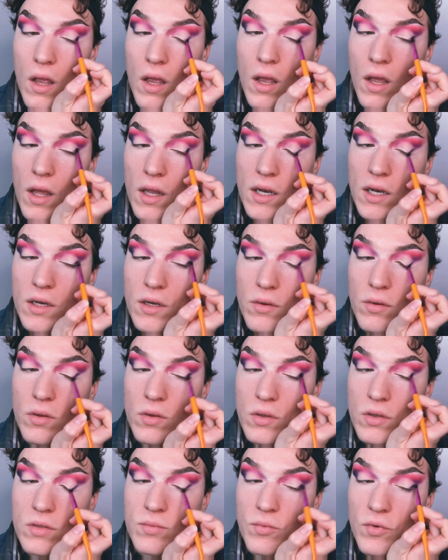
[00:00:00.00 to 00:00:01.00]
And I know it
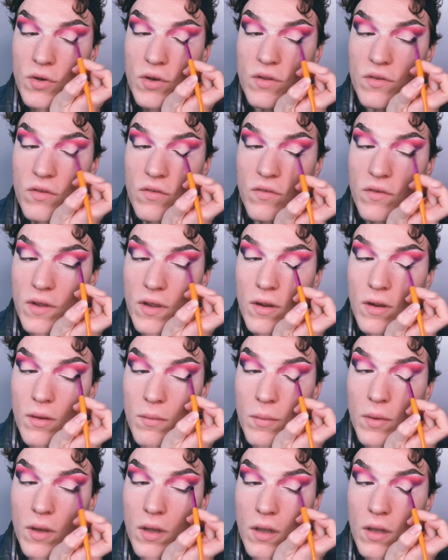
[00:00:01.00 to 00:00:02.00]
looks pretty
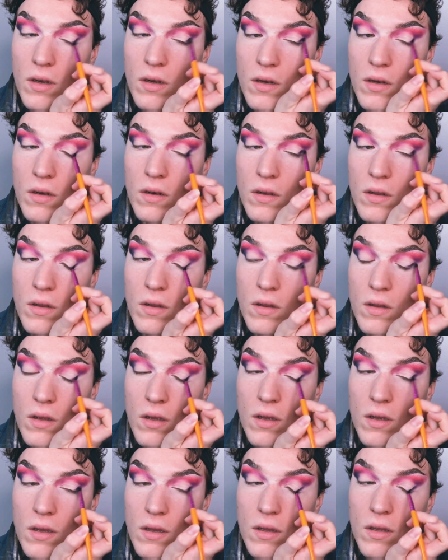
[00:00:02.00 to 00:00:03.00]
severe, but
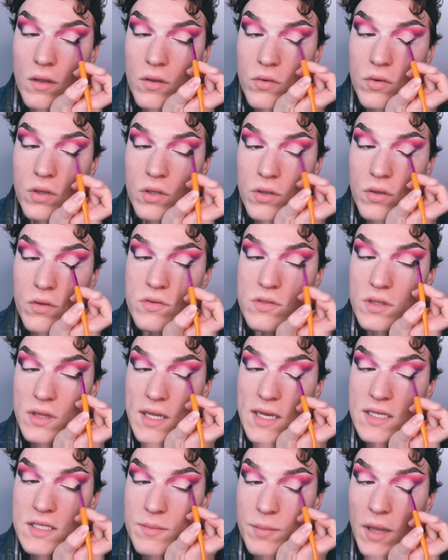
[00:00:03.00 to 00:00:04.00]
you can use
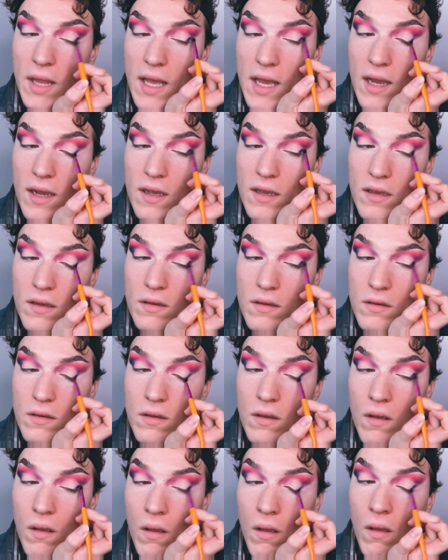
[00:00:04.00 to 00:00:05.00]
less black
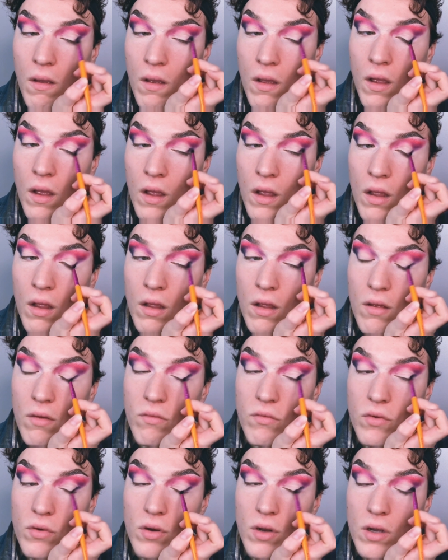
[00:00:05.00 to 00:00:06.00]

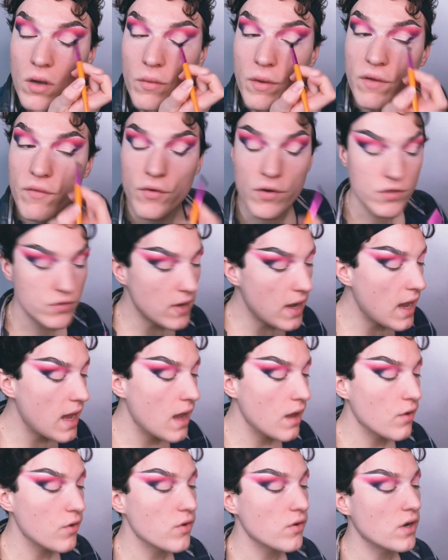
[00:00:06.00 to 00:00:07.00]
if you're not going for
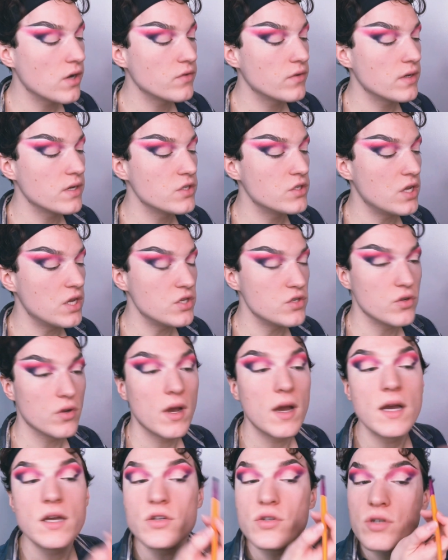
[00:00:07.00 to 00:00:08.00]
drag or you're not trying to change
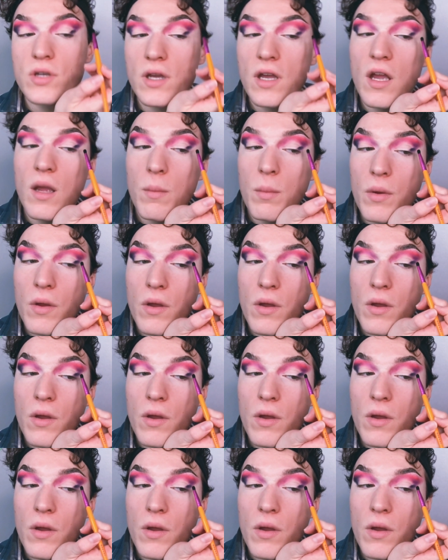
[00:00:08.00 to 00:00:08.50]
your eye shape.